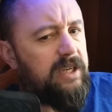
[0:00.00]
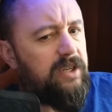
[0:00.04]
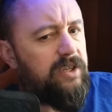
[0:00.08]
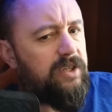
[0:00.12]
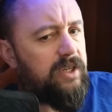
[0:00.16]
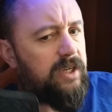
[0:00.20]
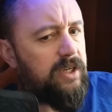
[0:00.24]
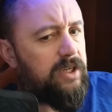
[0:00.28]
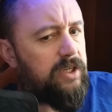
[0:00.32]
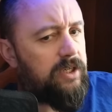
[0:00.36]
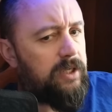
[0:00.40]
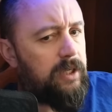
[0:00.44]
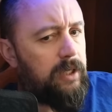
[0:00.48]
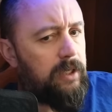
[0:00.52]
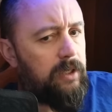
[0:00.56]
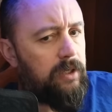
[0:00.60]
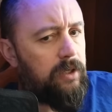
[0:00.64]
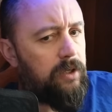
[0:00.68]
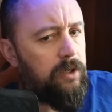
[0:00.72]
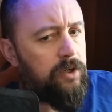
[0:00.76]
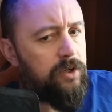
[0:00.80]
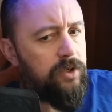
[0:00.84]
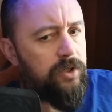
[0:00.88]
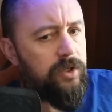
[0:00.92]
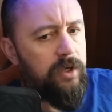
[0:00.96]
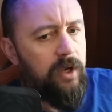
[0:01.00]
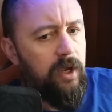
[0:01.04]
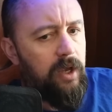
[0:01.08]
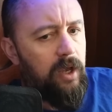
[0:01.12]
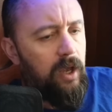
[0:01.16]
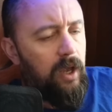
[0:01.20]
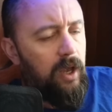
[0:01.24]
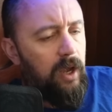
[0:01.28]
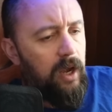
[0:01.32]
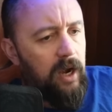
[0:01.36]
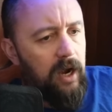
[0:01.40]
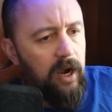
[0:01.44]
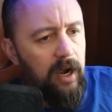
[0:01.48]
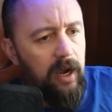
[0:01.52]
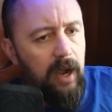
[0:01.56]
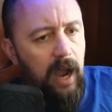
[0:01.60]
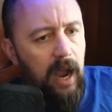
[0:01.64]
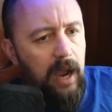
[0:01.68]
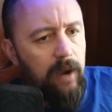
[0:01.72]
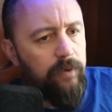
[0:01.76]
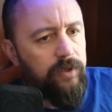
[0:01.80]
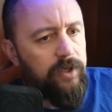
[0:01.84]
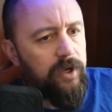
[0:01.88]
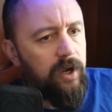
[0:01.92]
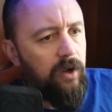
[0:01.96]
16 years. Uh,
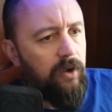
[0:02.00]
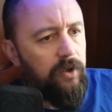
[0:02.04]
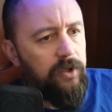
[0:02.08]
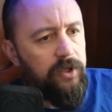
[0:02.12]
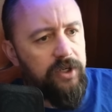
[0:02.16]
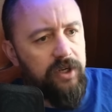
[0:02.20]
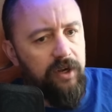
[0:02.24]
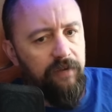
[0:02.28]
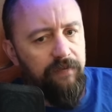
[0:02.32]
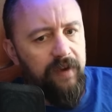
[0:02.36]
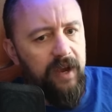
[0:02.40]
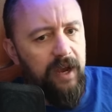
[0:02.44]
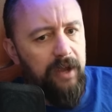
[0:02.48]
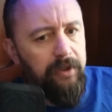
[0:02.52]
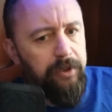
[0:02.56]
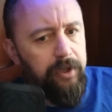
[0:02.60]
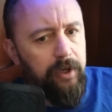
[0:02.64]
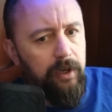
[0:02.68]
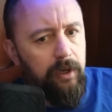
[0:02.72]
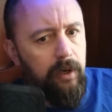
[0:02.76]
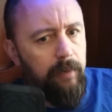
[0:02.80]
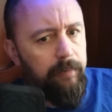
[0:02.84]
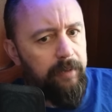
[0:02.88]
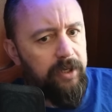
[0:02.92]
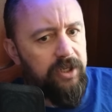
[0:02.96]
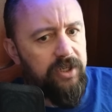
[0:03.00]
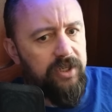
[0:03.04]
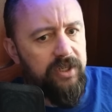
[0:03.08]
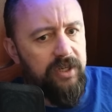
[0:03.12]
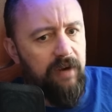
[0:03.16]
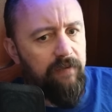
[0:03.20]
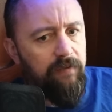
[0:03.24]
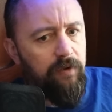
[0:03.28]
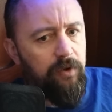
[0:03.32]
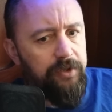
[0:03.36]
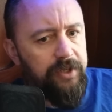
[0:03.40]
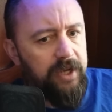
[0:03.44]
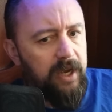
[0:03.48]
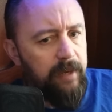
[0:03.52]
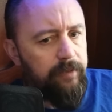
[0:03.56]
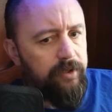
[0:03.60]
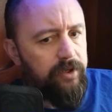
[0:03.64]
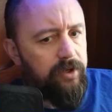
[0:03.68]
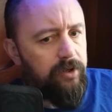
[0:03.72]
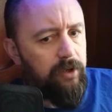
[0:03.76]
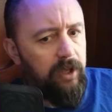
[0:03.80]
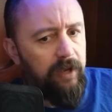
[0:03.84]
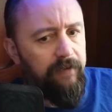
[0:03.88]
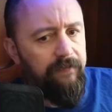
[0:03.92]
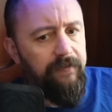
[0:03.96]
I was hauling stuff out there, I mean, several times a
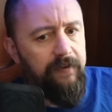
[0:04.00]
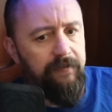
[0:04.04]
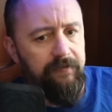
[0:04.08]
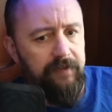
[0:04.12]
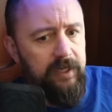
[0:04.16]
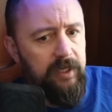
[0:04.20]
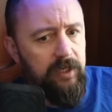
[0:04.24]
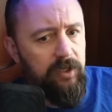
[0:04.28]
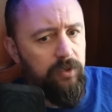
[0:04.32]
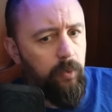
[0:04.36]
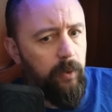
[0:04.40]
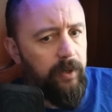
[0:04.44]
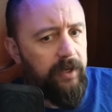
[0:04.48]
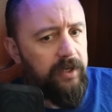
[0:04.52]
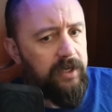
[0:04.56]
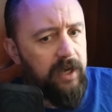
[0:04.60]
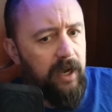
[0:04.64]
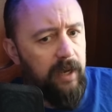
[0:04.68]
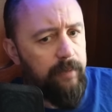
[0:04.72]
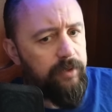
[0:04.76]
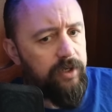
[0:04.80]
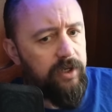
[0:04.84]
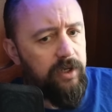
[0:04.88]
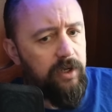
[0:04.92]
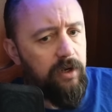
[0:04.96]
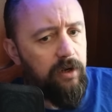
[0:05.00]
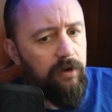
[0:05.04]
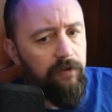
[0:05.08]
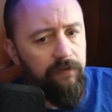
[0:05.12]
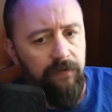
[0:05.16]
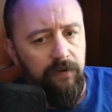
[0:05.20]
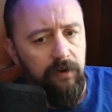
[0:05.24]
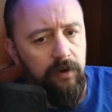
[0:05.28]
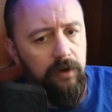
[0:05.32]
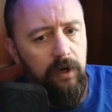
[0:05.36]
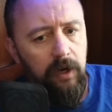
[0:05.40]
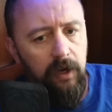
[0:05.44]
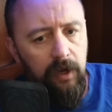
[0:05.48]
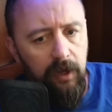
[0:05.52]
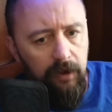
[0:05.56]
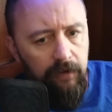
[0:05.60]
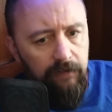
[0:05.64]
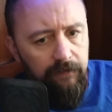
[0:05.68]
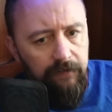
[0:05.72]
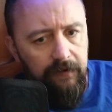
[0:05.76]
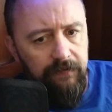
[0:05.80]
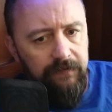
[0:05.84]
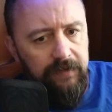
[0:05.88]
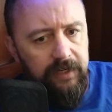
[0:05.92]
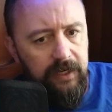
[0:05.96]
year, like 15, 20 times a year for
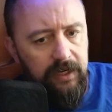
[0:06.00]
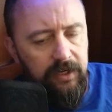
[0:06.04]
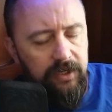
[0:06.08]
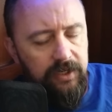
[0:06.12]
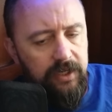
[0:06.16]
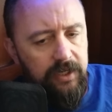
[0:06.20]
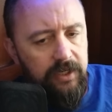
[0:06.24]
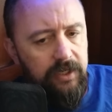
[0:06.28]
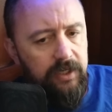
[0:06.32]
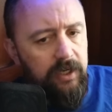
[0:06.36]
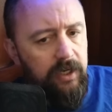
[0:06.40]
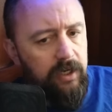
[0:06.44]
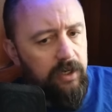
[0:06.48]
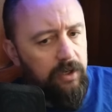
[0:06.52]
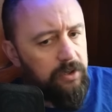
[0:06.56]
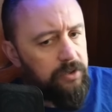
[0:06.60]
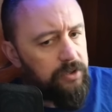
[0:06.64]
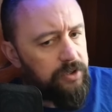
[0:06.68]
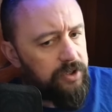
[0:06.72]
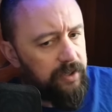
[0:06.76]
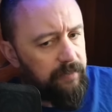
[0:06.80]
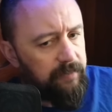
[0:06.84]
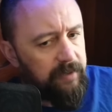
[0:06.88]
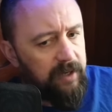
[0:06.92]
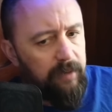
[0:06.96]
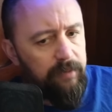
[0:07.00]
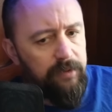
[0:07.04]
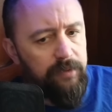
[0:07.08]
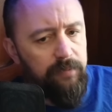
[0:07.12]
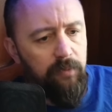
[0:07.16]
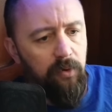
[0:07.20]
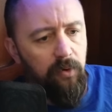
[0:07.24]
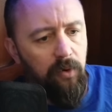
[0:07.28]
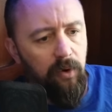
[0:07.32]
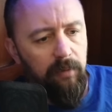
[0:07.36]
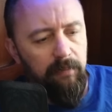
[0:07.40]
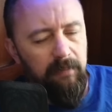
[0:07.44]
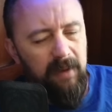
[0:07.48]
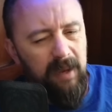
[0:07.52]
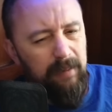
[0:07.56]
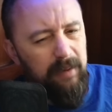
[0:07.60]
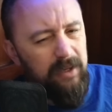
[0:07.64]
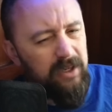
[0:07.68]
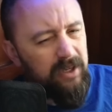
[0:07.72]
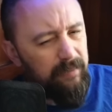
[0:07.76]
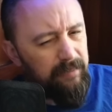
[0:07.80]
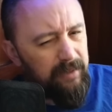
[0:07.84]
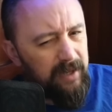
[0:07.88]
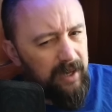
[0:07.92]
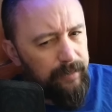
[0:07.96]
15, 16 years, sometimes more, maybe
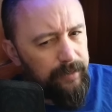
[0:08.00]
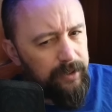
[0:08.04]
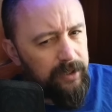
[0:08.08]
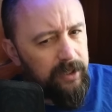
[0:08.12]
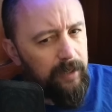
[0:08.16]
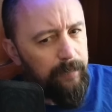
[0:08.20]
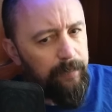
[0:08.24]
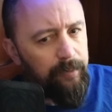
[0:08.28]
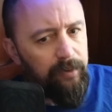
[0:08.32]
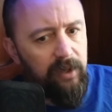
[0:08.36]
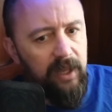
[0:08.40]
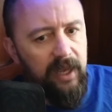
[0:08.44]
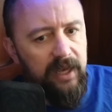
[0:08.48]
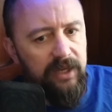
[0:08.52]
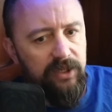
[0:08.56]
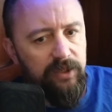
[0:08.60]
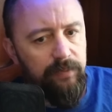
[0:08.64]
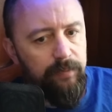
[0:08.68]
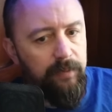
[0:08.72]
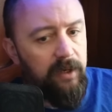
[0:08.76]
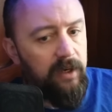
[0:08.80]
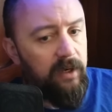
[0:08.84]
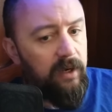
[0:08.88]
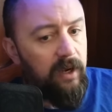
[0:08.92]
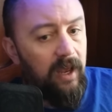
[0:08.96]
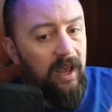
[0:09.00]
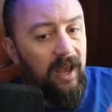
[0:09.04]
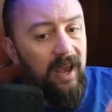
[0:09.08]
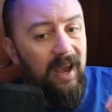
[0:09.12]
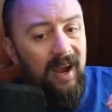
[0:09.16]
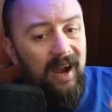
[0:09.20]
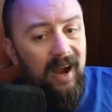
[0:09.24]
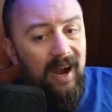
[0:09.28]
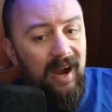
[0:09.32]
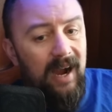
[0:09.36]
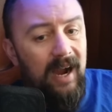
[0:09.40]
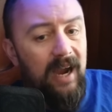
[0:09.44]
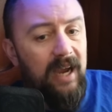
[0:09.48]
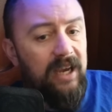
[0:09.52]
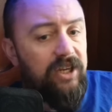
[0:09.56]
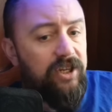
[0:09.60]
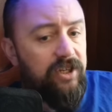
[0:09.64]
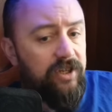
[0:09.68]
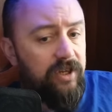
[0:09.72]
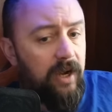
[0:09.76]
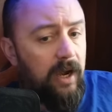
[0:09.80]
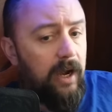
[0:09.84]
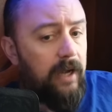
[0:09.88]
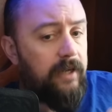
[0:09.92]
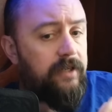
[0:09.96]
sometimes a couple less, but I
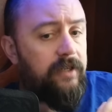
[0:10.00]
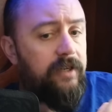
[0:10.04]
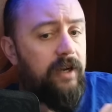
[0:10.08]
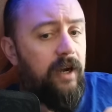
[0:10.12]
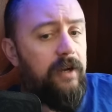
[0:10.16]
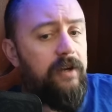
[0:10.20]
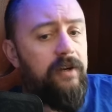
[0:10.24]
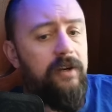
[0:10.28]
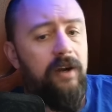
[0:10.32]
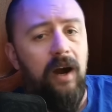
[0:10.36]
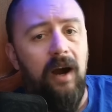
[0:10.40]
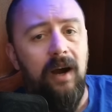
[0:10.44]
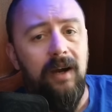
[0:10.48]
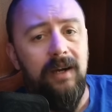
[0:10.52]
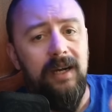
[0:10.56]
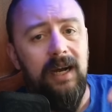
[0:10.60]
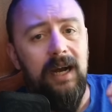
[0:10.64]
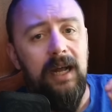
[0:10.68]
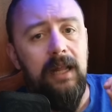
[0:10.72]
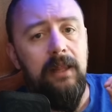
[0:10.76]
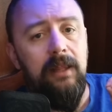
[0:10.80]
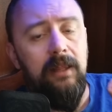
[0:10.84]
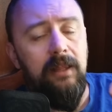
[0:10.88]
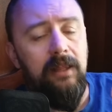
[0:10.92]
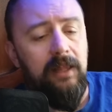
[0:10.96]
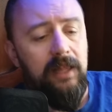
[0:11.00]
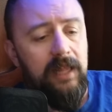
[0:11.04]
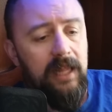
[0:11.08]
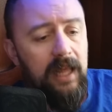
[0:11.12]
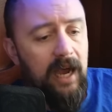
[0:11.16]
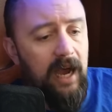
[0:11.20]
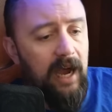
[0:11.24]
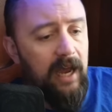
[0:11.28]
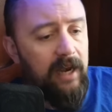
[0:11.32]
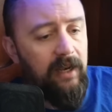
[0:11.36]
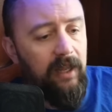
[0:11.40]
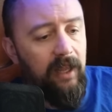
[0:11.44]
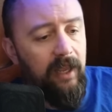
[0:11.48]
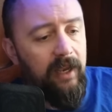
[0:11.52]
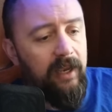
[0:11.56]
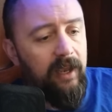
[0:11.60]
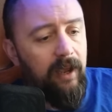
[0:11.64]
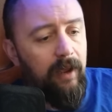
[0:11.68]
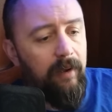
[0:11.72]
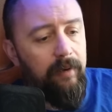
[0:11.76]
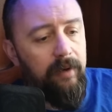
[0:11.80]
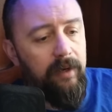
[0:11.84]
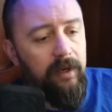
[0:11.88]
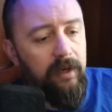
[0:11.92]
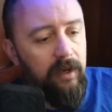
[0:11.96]
saw Dundalk a lot. Like,
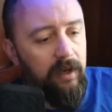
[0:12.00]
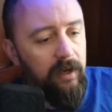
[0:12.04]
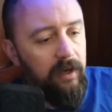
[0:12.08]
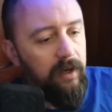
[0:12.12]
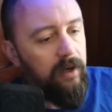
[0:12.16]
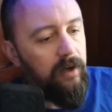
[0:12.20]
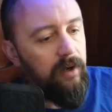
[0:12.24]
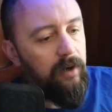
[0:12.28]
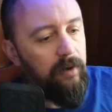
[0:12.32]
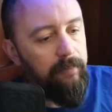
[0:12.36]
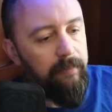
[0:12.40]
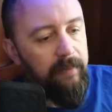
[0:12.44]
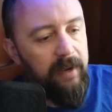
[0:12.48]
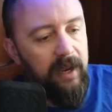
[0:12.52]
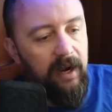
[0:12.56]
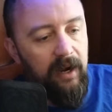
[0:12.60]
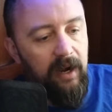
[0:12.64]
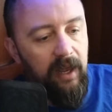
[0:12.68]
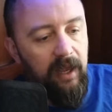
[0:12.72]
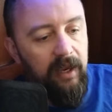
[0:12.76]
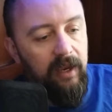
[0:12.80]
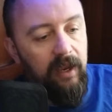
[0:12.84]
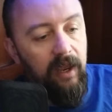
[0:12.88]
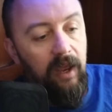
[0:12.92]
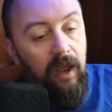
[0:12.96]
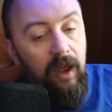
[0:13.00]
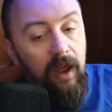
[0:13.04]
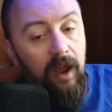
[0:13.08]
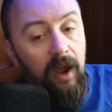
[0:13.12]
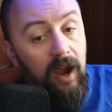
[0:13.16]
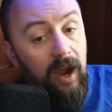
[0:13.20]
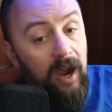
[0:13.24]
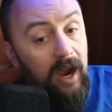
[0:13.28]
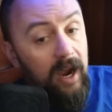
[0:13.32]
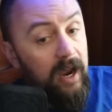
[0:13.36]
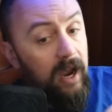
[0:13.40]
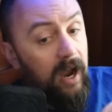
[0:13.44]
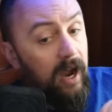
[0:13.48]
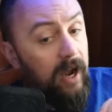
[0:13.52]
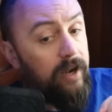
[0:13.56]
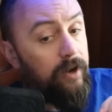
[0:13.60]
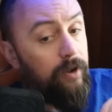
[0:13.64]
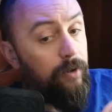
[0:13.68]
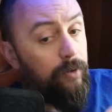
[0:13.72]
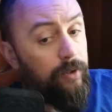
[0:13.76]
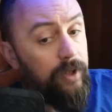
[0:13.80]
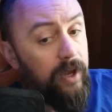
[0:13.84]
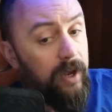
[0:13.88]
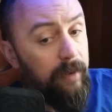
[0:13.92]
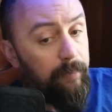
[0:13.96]
I, oh man, like, I, I
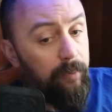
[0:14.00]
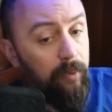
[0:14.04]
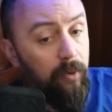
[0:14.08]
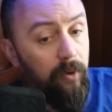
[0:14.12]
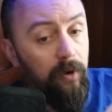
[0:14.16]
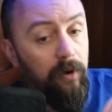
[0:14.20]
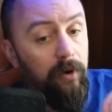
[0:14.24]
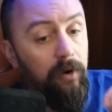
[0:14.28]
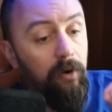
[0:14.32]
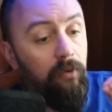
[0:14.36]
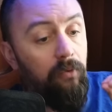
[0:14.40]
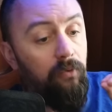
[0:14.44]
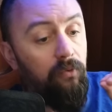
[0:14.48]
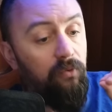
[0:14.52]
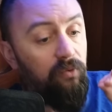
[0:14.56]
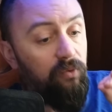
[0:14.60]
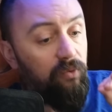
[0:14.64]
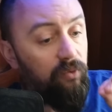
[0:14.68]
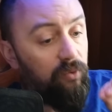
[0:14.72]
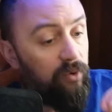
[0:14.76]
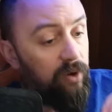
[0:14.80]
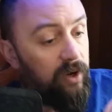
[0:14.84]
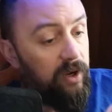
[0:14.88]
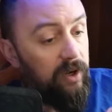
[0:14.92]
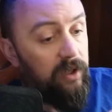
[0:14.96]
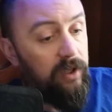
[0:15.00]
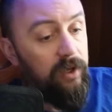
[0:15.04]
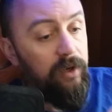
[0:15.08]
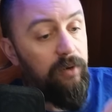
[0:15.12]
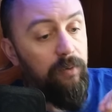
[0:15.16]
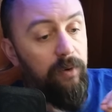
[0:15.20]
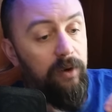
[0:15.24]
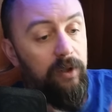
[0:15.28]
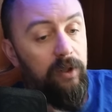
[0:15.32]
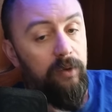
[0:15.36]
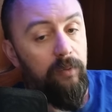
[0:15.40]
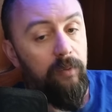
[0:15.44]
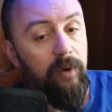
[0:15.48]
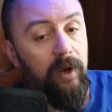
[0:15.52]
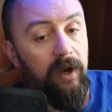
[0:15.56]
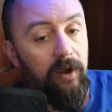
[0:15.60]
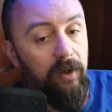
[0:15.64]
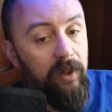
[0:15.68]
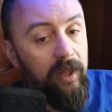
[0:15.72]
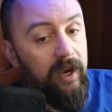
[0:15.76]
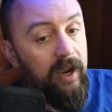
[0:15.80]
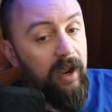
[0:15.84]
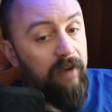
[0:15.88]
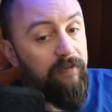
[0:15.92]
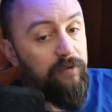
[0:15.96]
know that port really, really well.
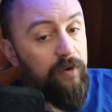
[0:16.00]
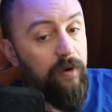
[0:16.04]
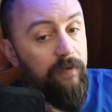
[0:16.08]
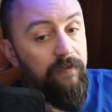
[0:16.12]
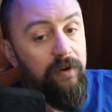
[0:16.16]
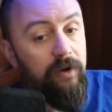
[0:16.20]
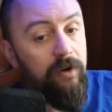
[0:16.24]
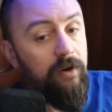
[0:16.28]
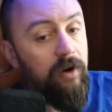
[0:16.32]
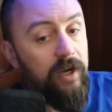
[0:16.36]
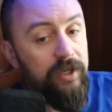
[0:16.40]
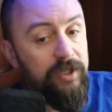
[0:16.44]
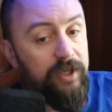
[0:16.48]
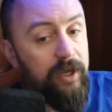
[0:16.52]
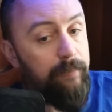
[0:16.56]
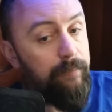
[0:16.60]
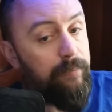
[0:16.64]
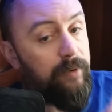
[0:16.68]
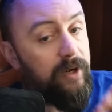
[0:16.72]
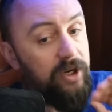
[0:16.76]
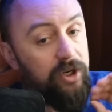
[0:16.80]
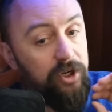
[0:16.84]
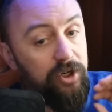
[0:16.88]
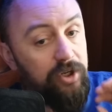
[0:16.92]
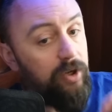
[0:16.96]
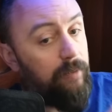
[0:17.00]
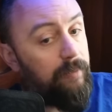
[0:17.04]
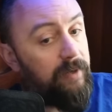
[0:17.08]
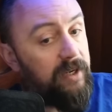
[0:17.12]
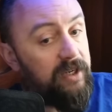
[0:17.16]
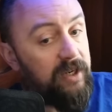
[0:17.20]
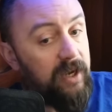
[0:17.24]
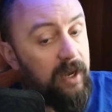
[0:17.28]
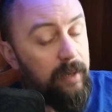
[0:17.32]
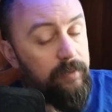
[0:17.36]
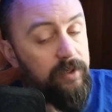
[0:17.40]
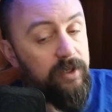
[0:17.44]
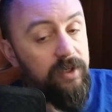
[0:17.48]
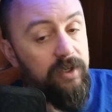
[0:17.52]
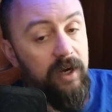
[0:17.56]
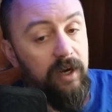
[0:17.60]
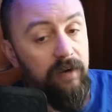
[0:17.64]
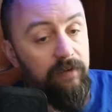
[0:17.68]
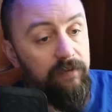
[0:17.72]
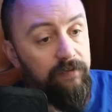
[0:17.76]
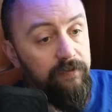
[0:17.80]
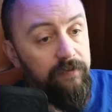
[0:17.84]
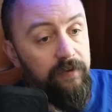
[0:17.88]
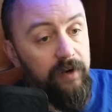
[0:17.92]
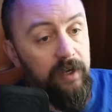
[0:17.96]
Like, I've driven across that bridge so many times, it's not
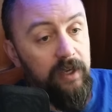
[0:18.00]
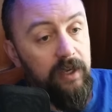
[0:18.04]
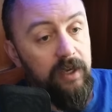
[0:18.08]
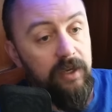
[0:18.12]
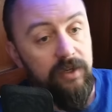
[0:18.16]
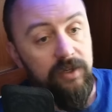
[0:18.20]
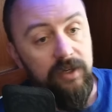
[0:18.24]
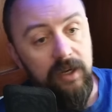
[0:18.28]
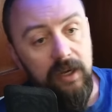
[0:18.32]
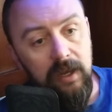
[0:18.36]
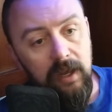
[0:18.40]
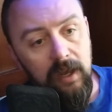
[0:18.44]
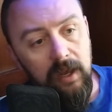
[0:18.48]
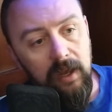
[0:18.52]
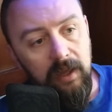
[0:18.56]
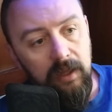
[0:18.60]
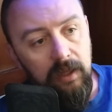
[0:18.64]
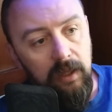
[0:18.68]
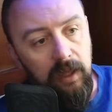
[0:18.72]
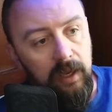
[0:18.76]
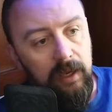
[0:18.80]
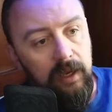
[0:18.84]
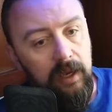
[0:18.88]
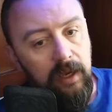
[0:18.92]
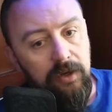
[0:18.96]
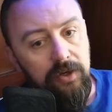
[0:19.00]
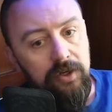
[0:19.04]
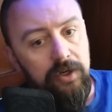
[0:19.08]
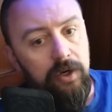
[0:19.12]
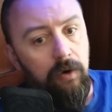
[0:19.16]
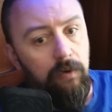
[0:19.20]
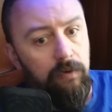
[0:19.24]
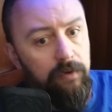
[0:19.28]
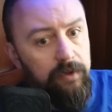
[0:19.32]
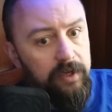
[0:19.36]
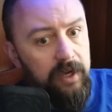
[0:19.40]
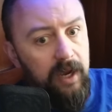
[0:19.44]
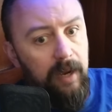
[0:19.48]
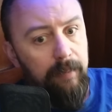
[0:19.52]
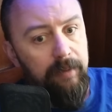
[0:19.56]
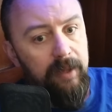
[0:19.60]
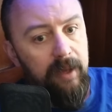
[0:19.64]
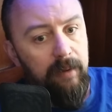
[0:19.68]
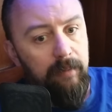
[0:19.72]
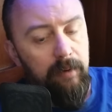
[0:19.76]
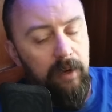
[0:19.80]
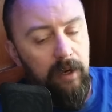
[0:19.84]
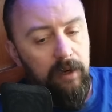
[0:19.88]
even funny because, like, I used to go over the top of that.